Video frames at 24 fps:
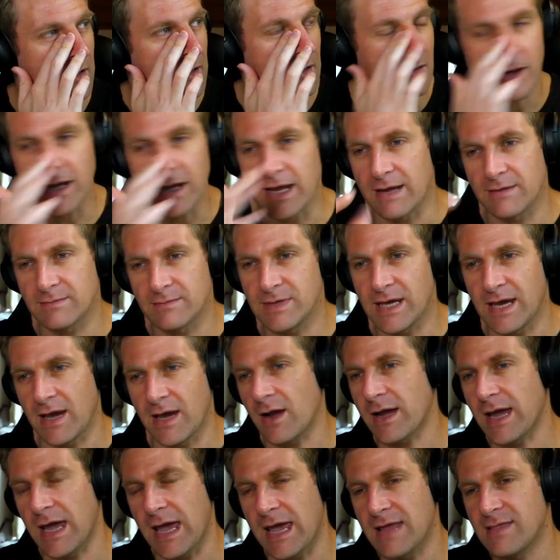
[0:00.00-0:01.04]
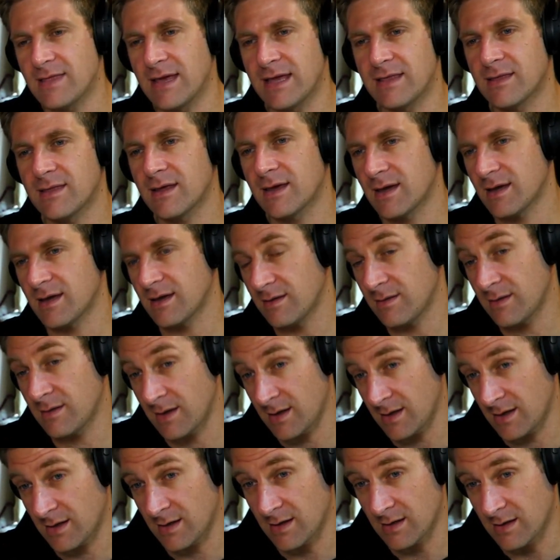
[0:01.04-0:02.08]
Right, yeah, okay. And then
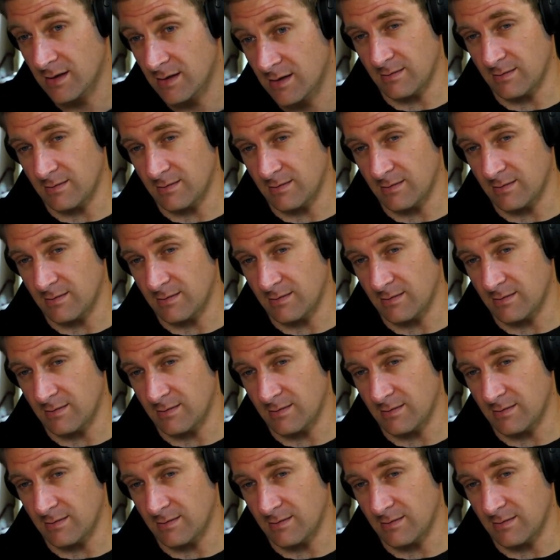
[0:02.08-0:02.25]
the